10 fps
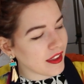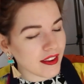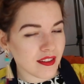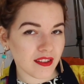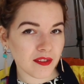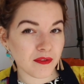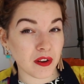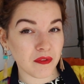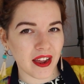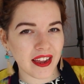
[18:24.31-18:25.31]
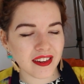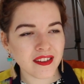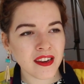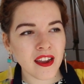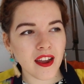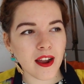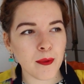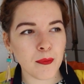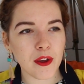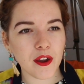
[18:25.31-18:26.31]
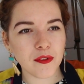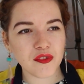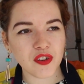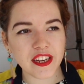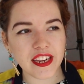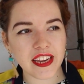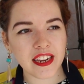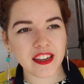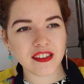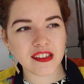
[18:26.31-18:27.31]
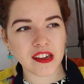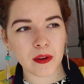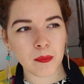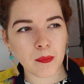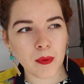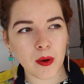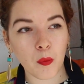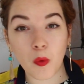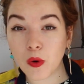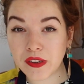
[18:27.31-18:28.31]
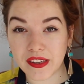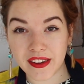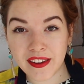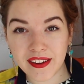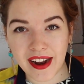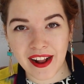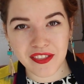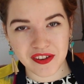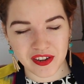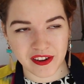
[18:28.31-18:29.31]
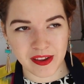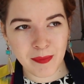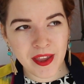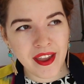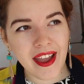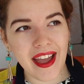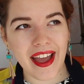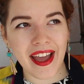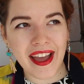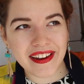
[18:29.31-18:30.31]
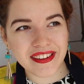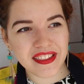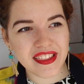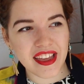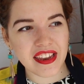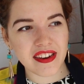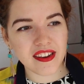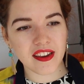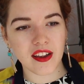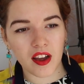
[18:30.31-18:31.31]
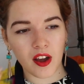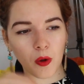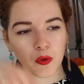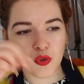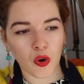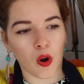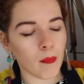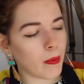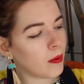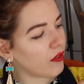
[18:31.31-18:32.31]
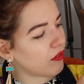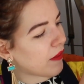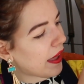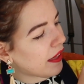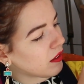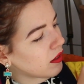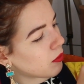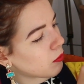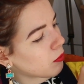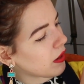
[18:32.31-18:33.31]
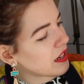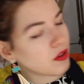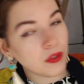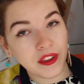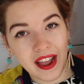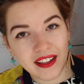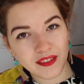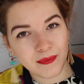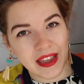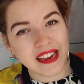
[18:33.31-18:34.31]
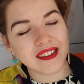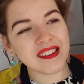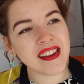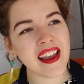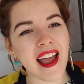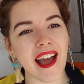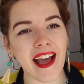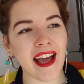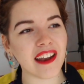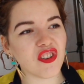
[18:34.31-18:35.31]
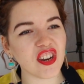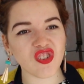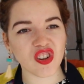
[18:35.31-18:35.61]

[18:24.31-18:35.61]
this, fun fact, I was drinking some water at the time, and then a whole drop fell right on the cat's face and it